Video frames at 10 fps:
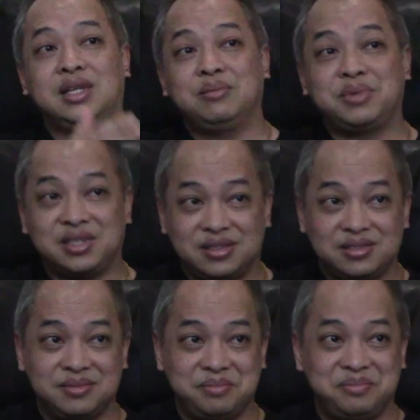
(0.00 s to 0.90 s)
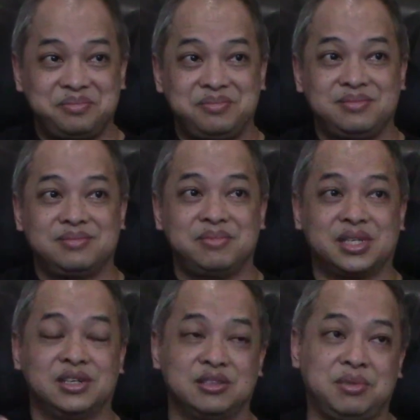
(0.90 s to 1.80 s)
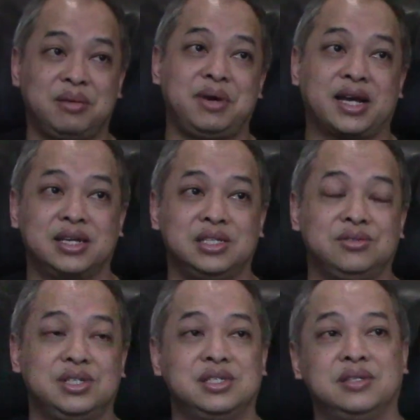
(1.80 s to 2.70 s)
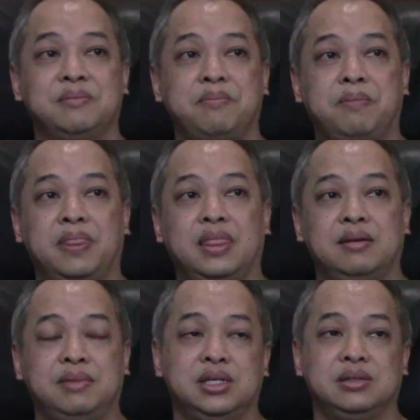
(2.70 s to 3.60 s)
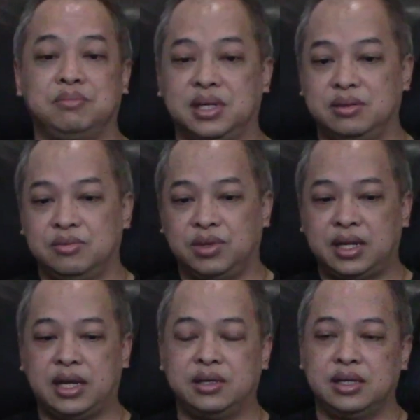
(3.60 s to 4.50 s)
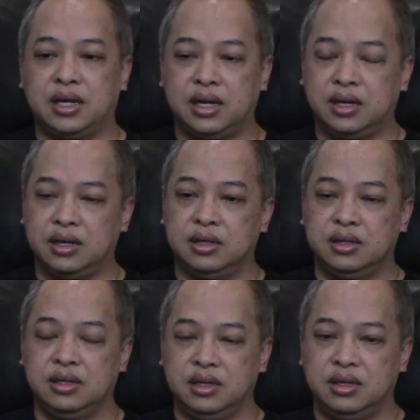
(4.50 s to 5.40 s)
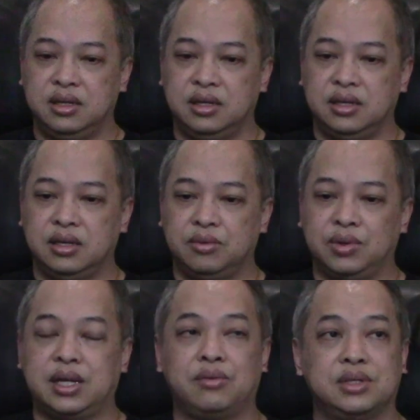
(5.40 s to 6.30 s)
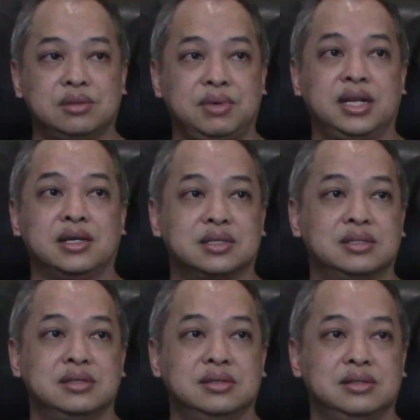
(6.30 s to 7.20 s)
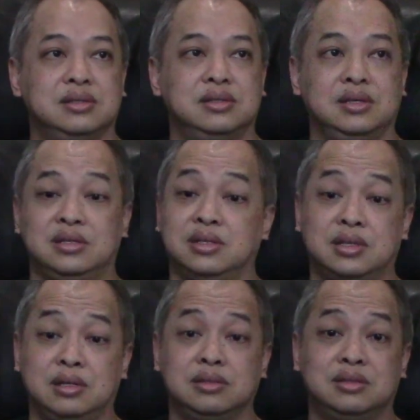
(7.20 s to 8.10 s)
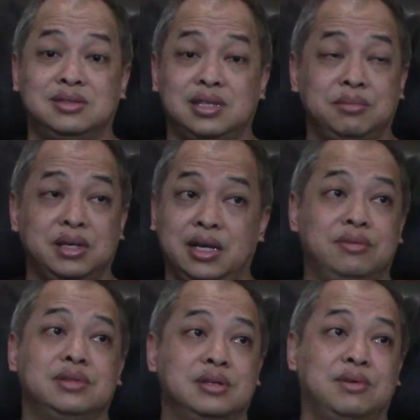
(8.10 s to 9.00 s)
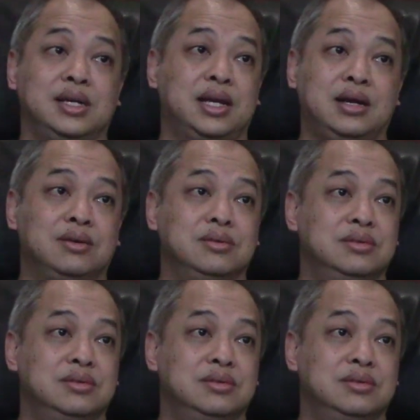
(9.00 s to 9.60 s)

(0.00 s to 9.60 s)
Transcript: limping because of my back injuries. But when I went to medics, they just said, tell me everything right now.